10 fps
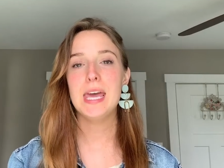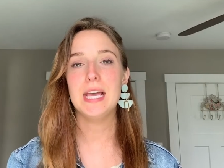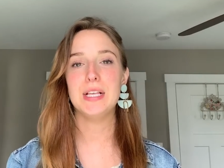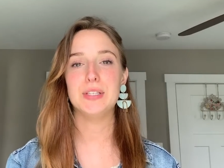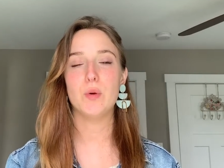
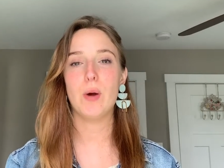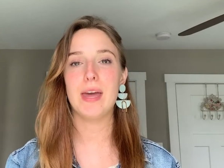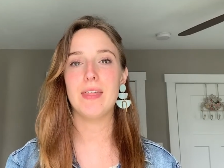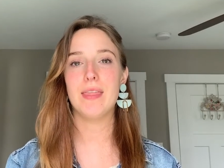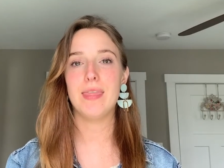is the way
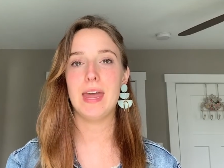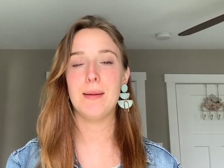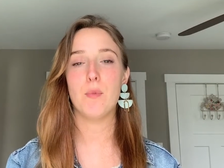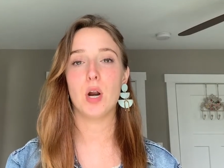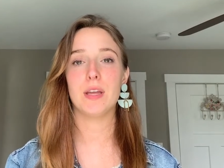that they
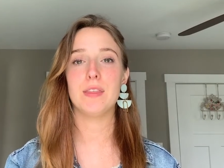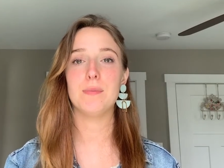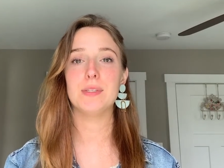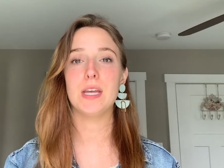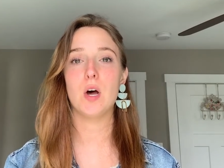market
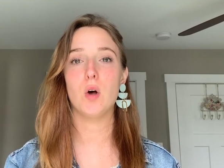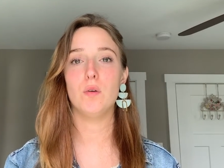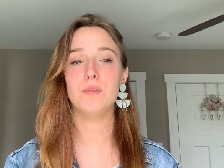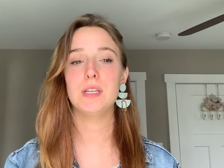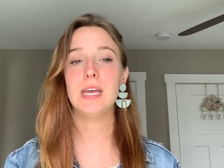
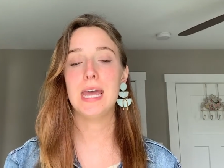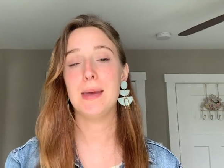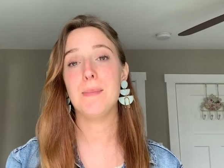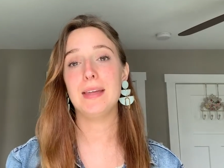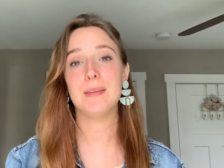themselves and
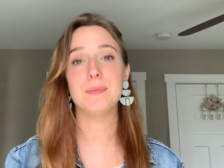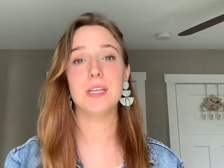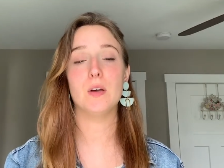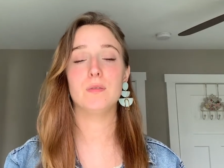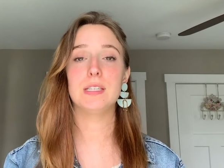make
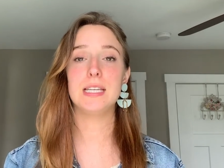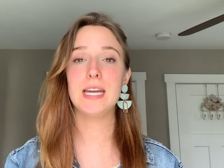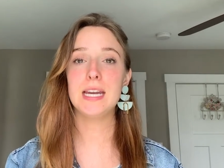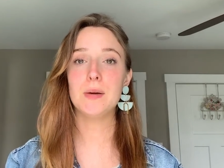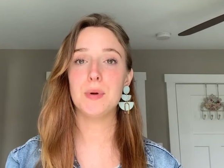themselves
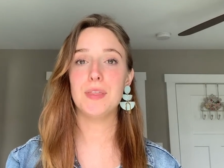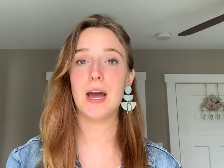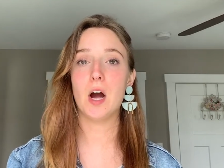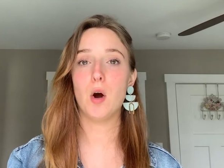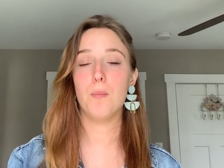seen
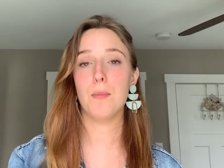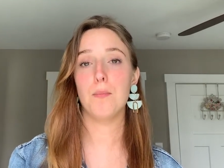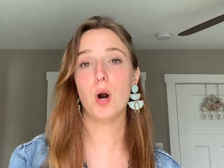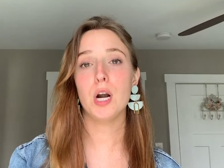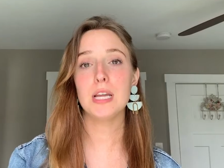without
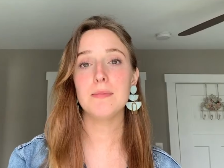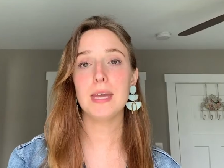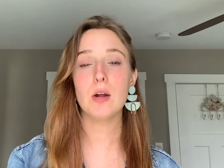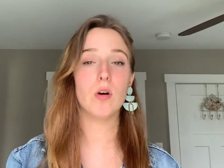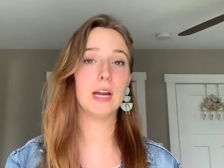bombarding
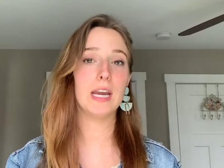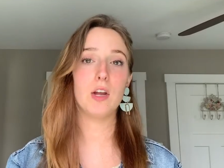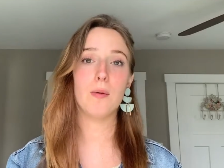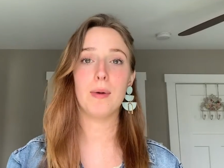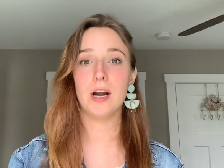me or getting
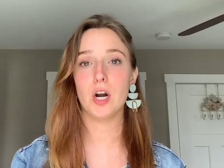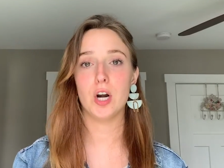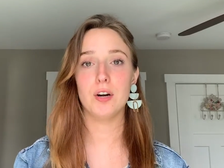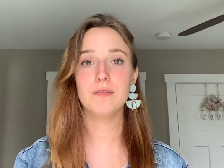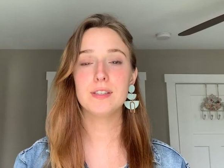on my
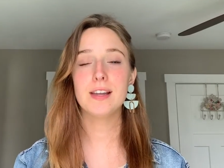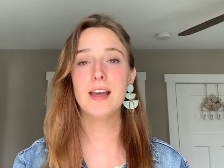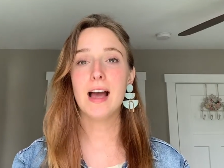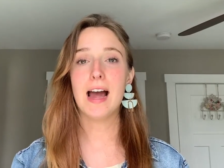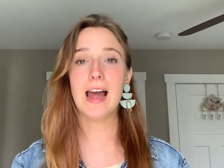nerves.
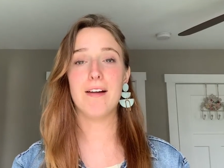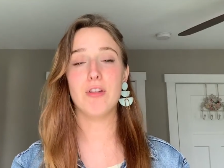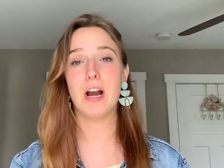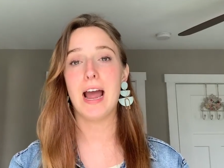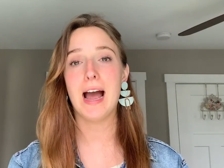I have their
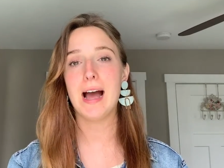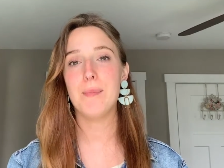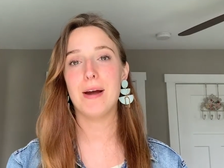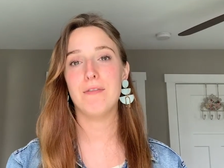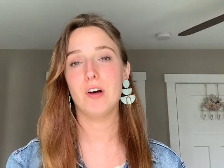app,
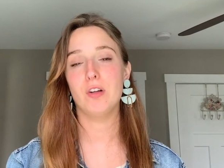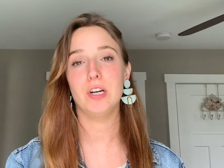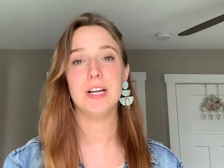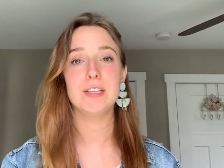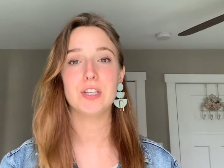I follow their
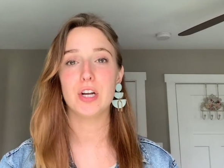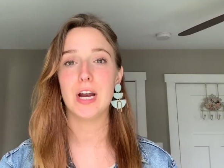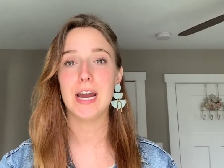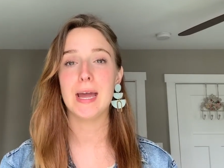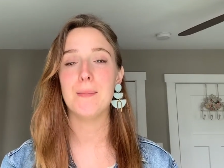
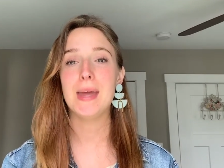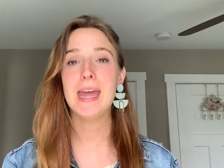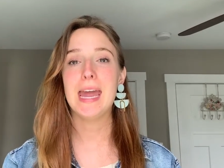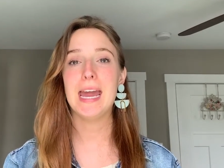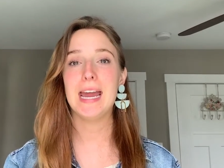Instagram,
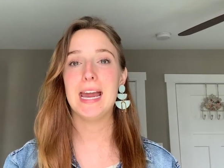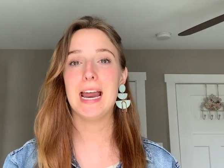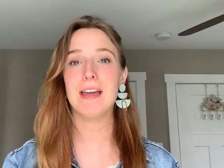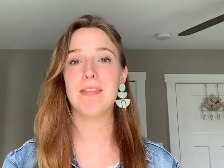and I